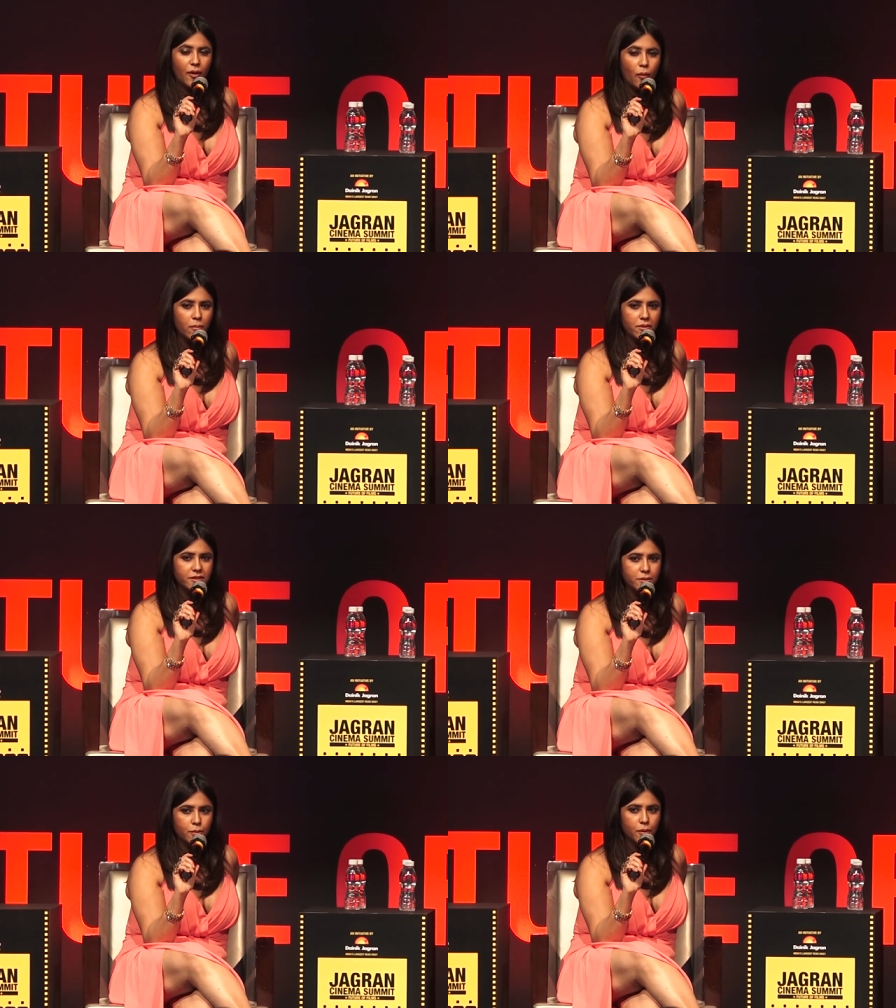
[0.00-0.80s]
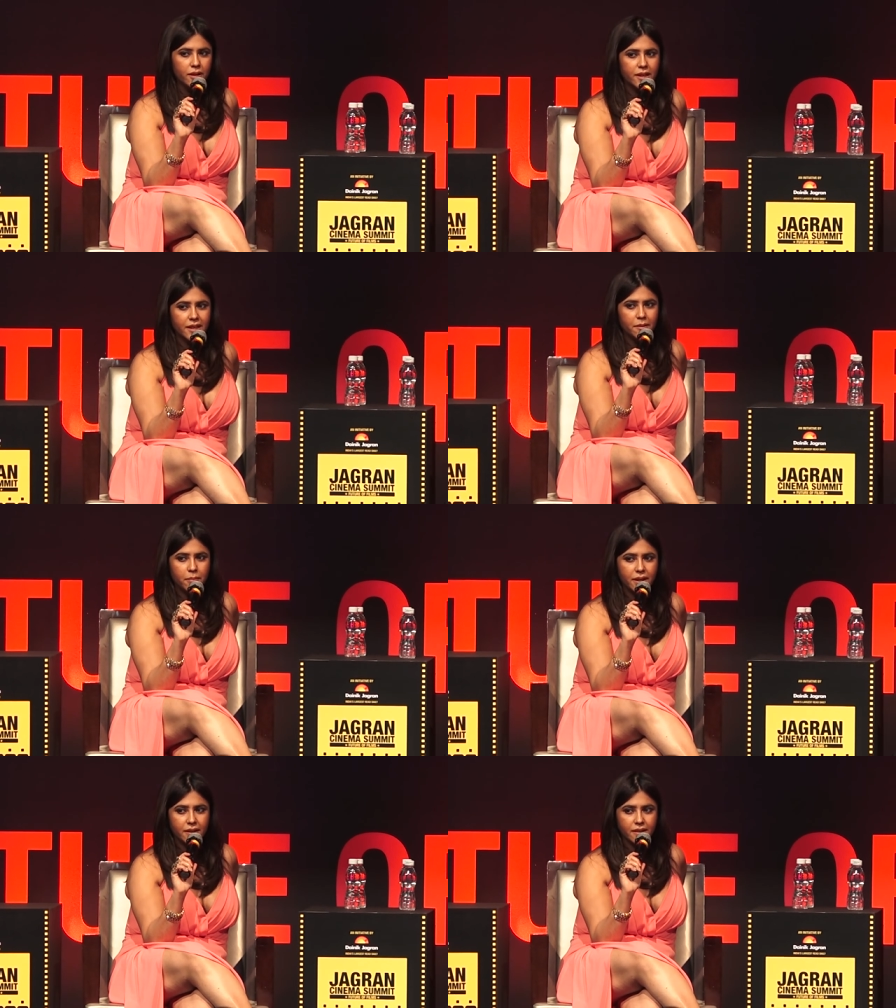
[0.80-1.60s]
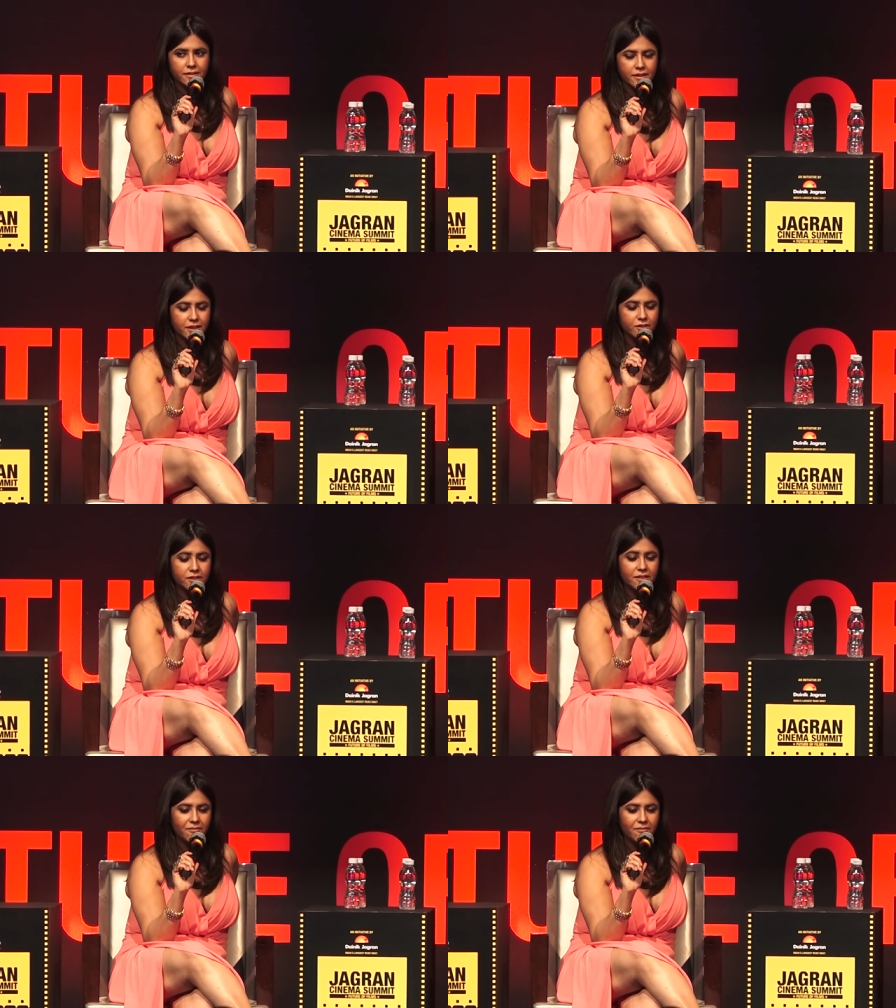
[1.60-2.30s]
always quirky in meetings and he sit